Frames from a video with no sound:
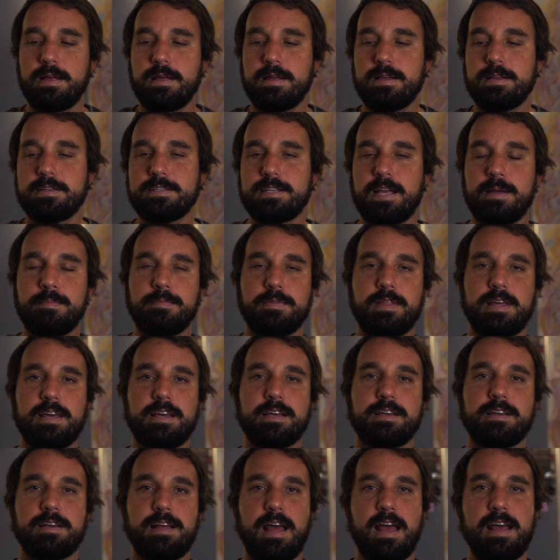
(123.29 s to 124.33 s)
Same
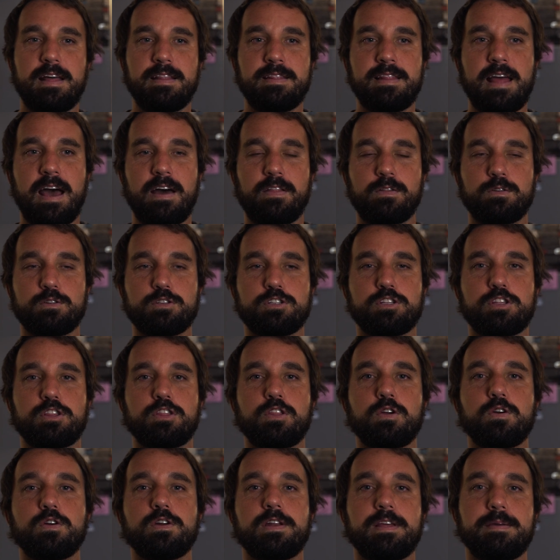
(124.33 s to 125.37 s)
thing, now there's
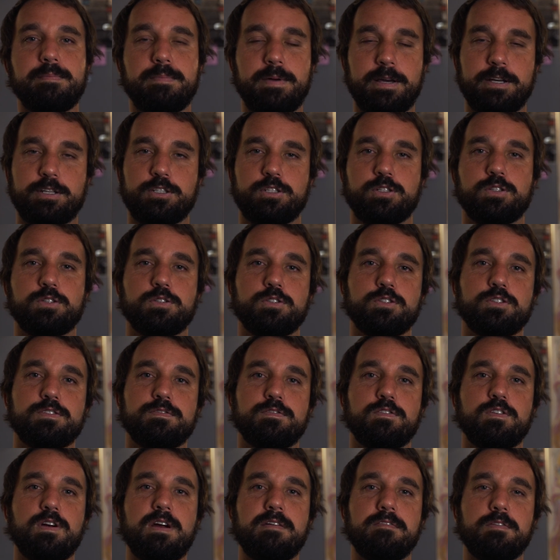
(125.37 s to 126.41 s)
30 pictures
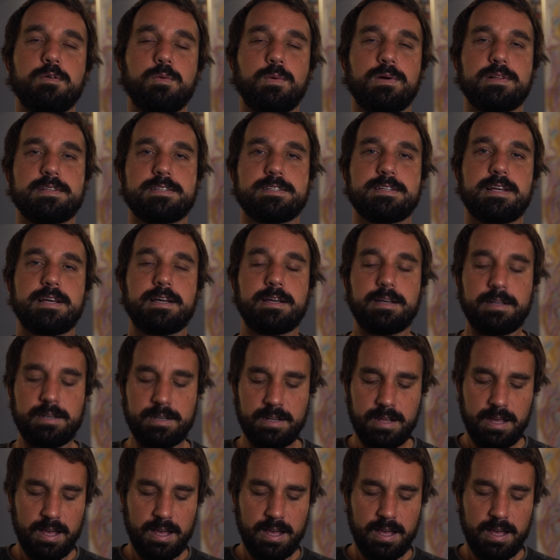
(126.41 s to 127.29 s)
for every 1 second.